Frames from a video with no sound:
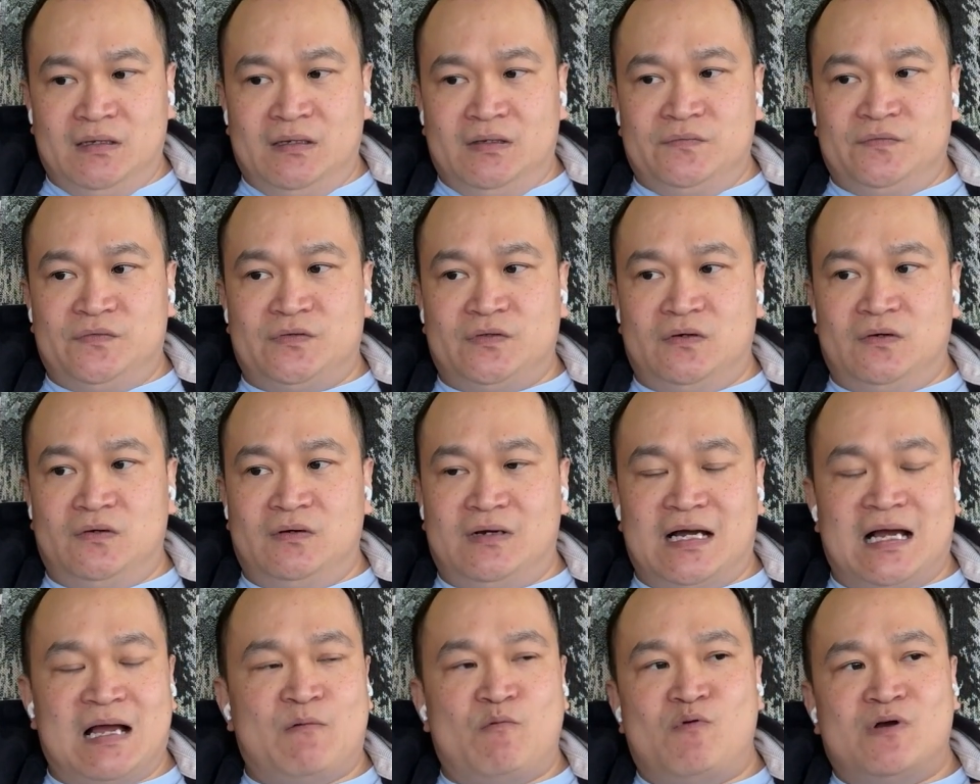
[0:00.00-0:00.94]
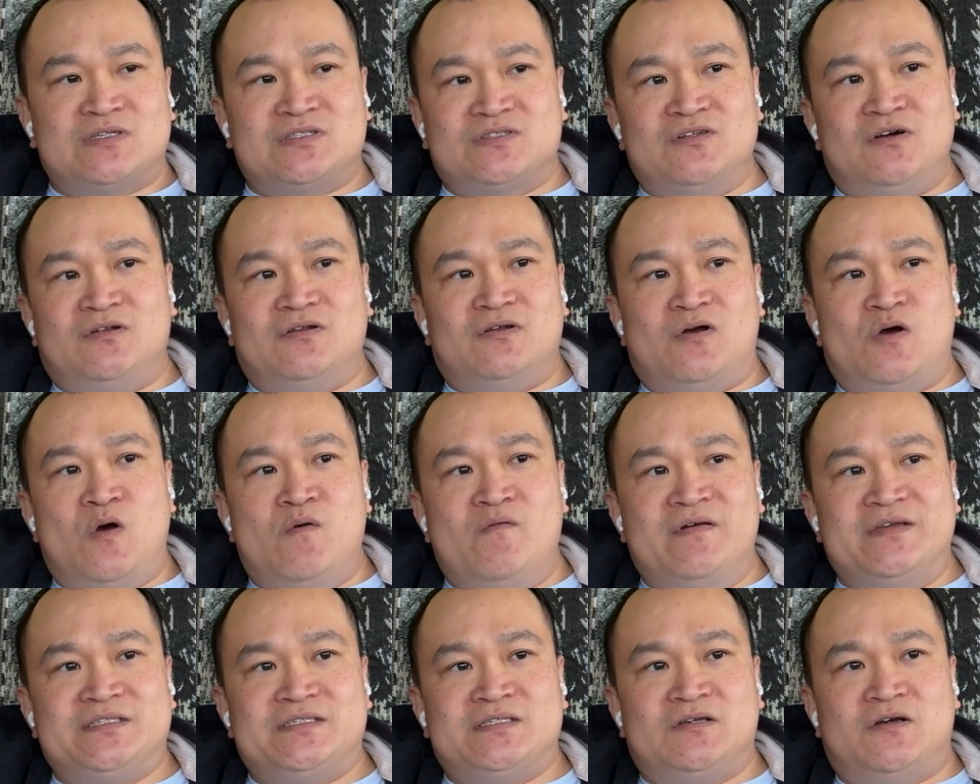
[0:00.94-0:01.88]
So I was not
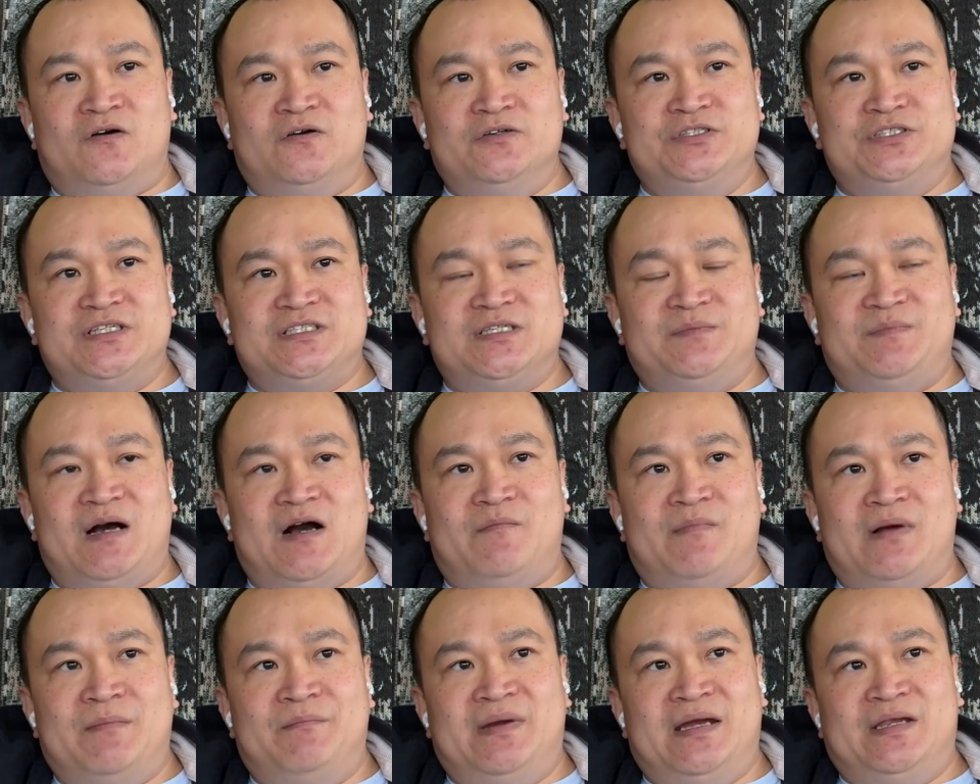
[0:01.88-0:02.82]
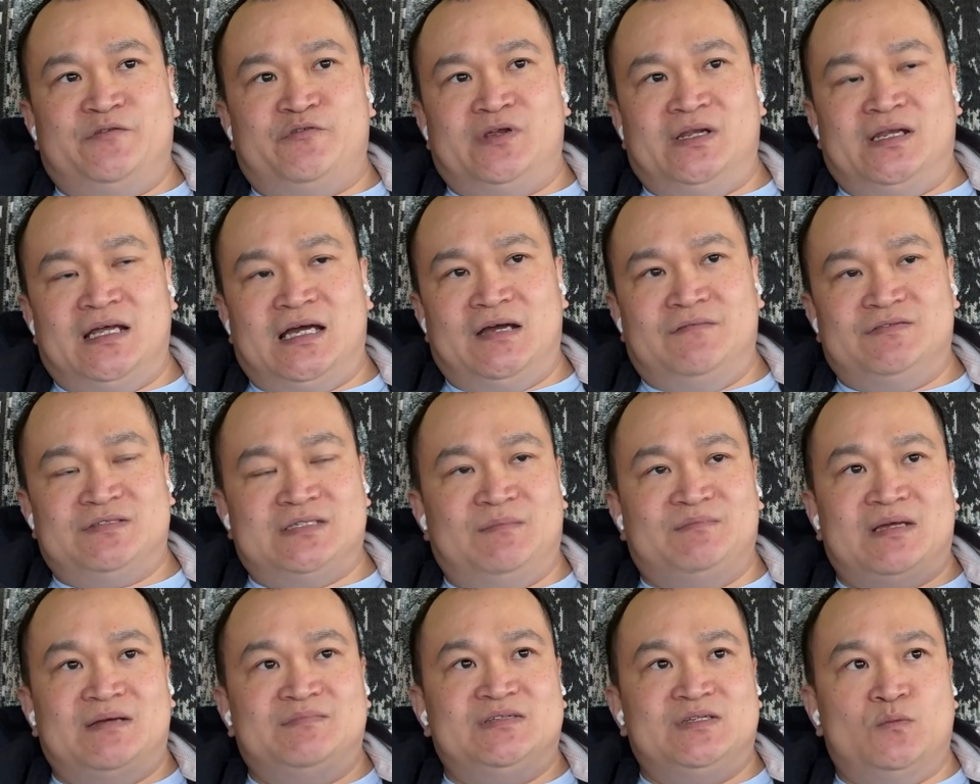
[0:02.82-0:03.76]
always conscious about my battery life.
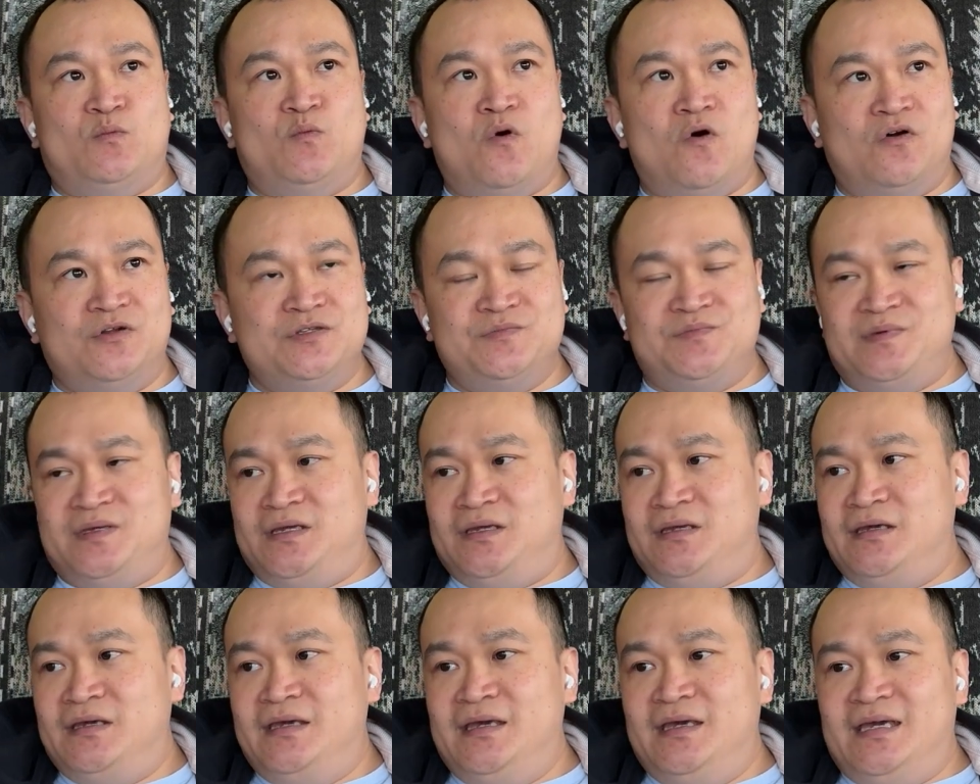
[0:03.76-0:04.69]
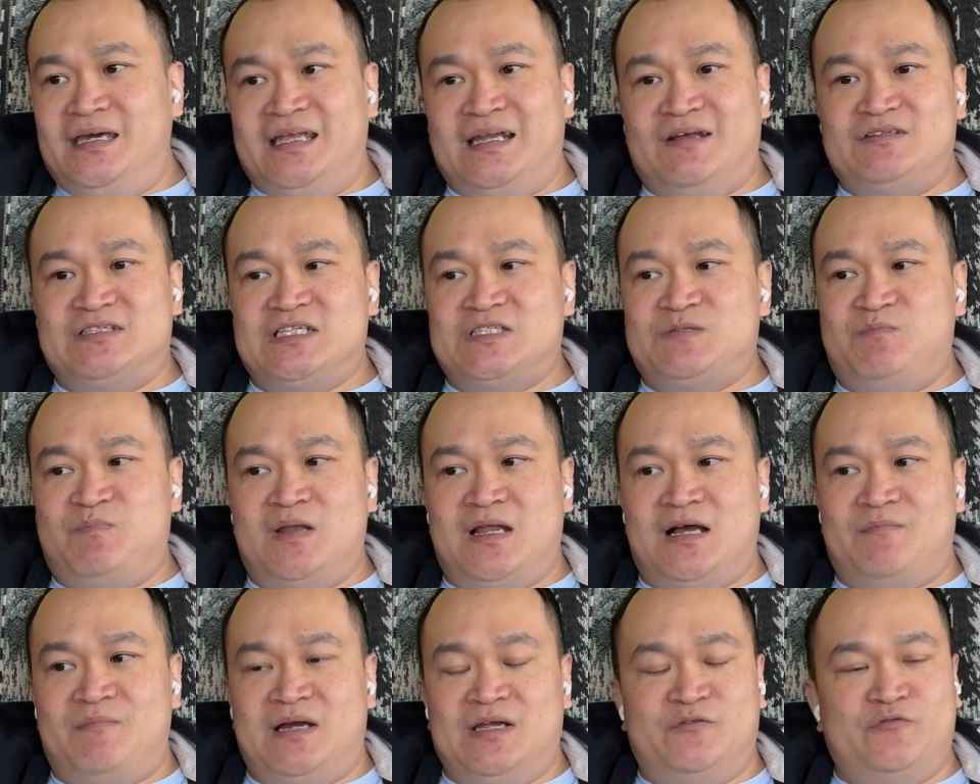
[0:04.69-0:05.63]
Sometimes it warned me, and I just
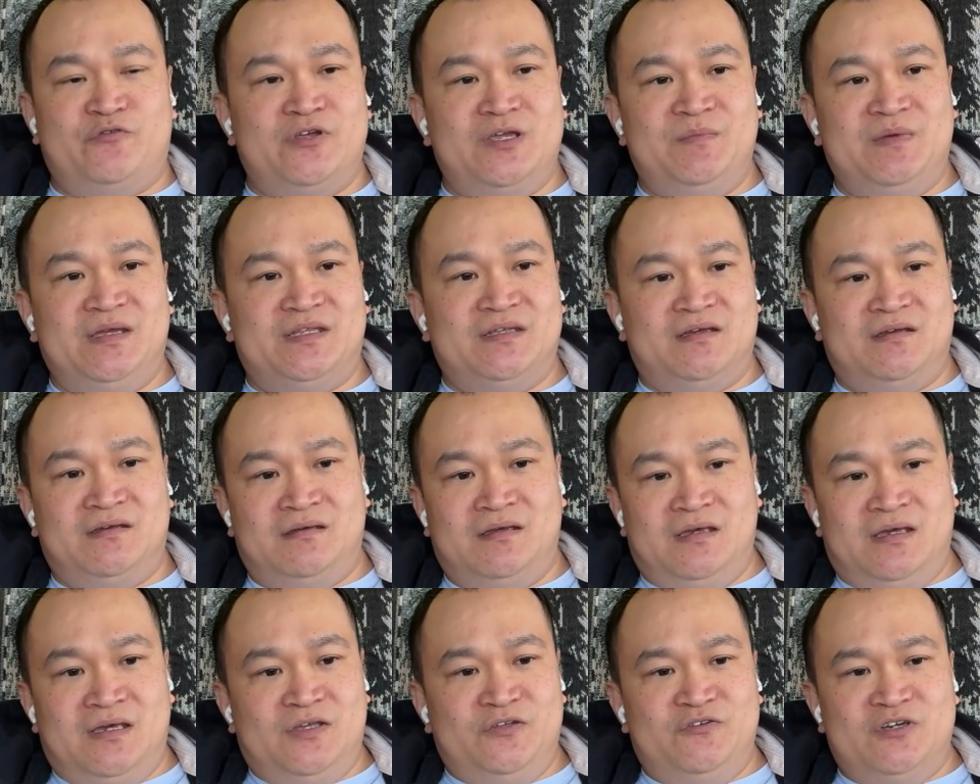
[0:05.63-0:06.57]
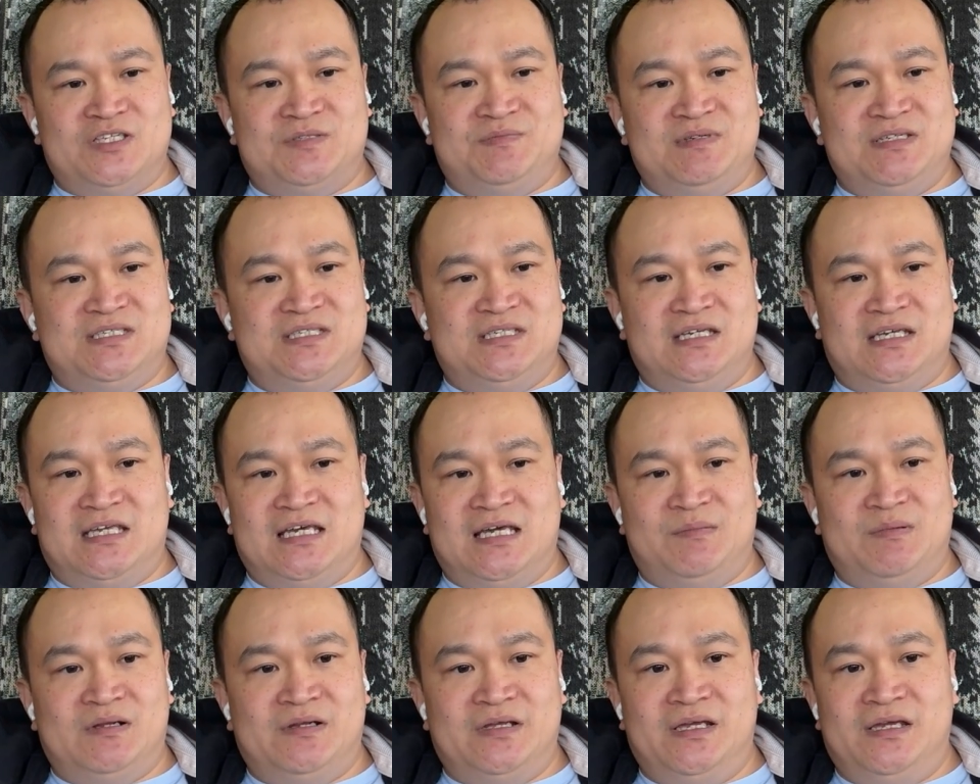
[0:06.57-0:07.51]
plug my 3-meter USB-C
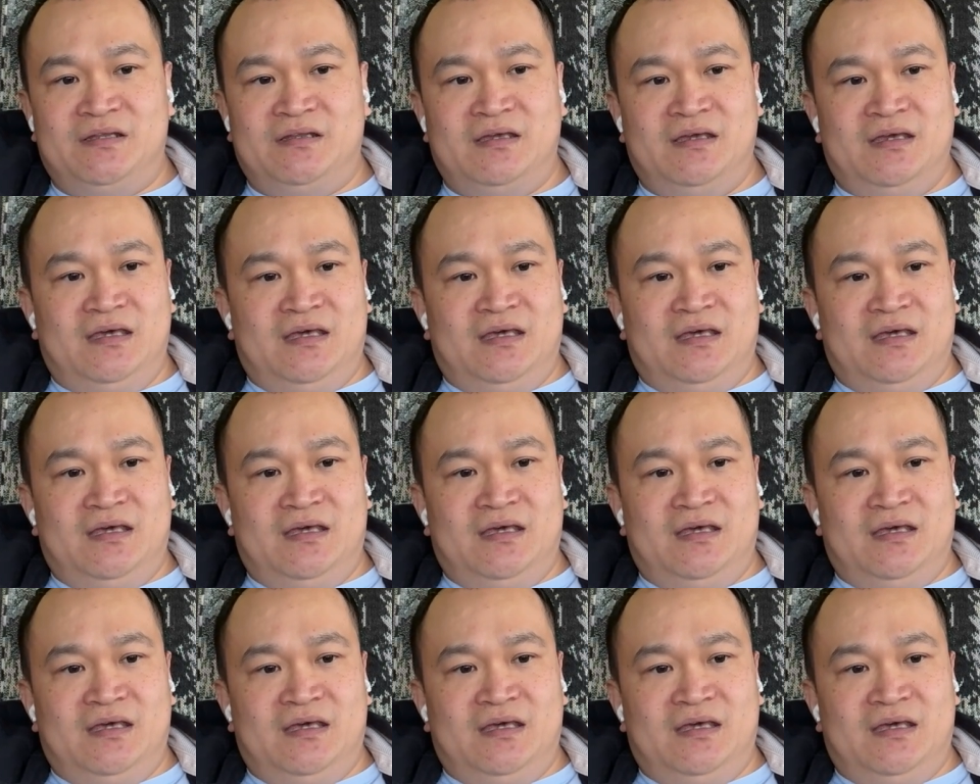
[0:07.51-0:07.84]
cable in,